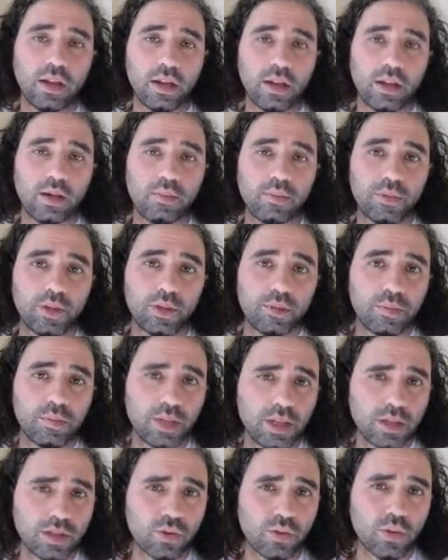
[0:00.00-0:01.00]
to
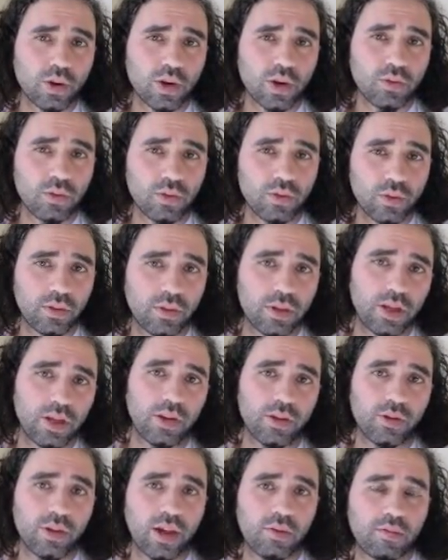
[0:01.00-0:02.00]
make us aware of the
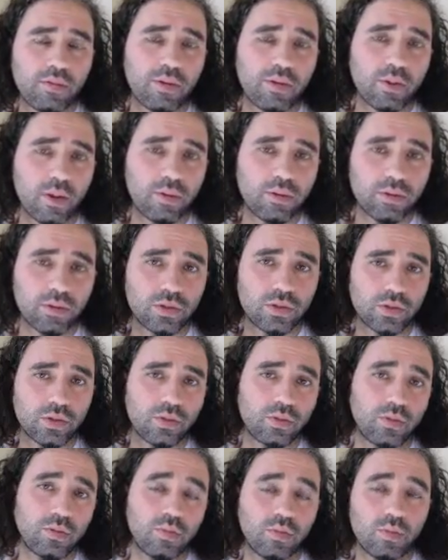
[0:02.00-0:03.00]
hereafter, and
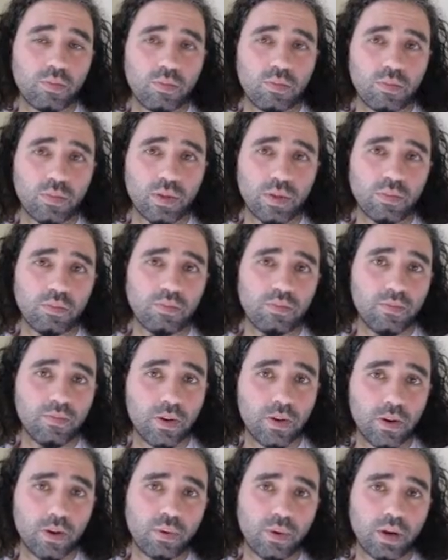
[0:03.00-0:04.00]
also be
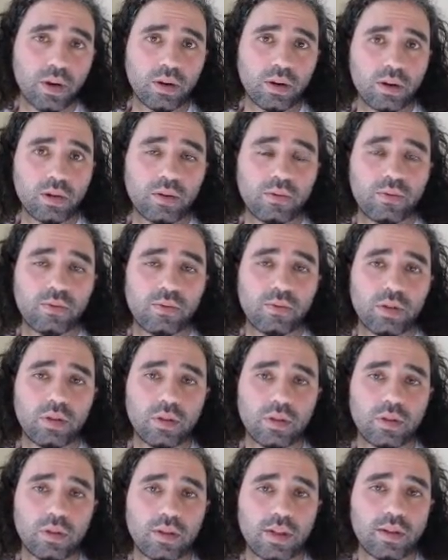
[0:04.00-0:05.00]
very aware of
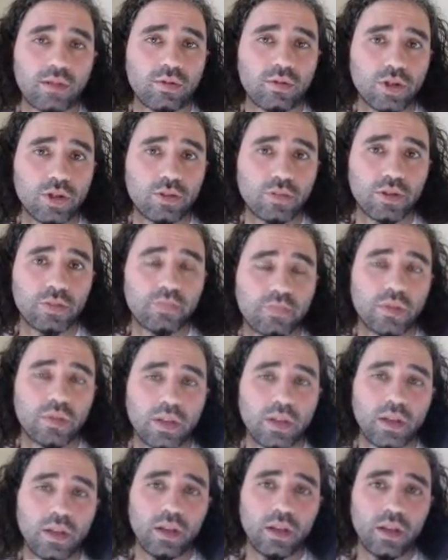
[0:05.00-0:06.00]
the Day of Judgment,
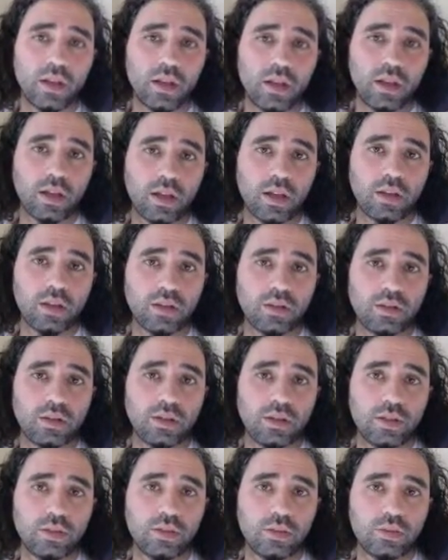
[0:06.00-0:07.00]
and
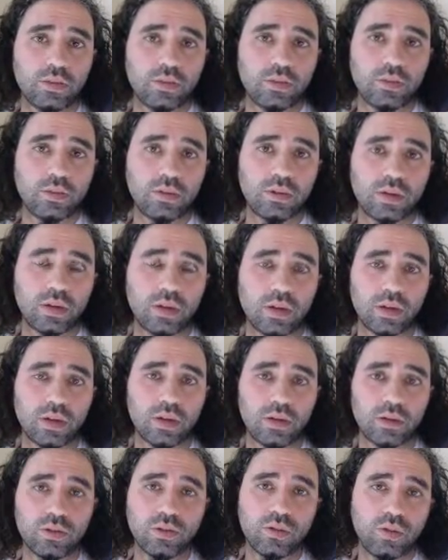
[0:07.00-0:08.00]

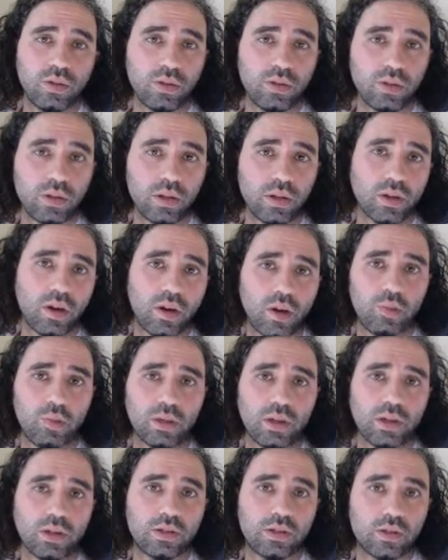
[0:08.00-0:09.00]
do all the
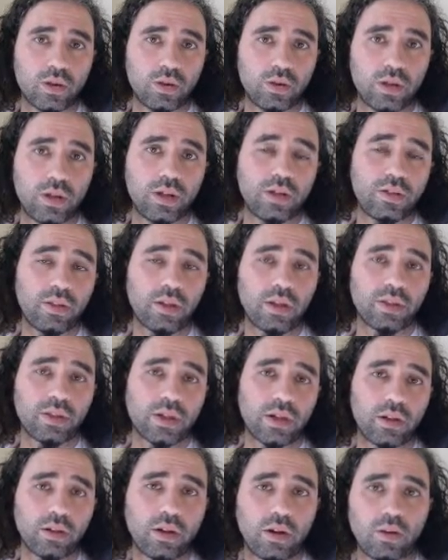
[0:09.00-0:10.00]
obligatory things
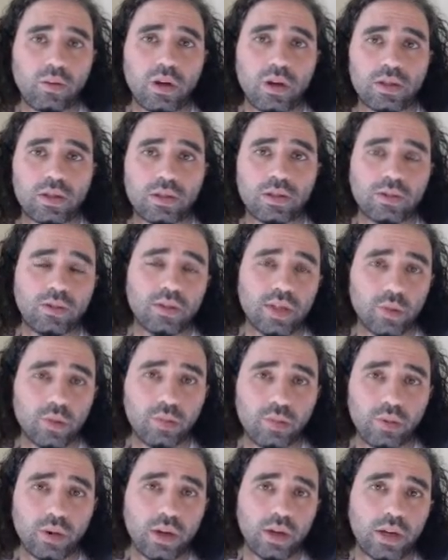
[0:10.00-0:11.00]
that Allah wants us to do,
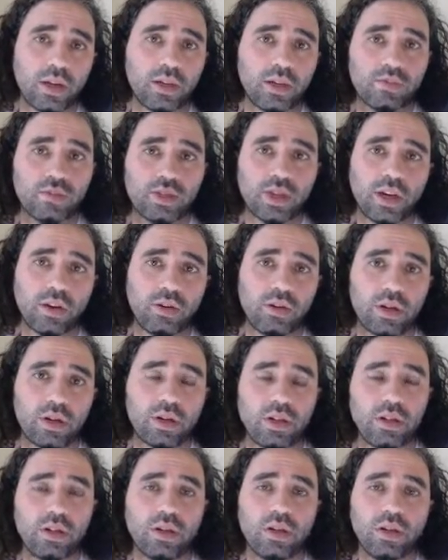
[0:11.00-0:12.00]
like pray, give
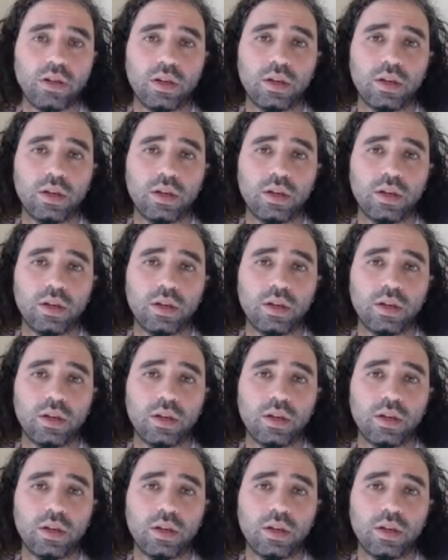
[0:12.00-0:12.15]
charity,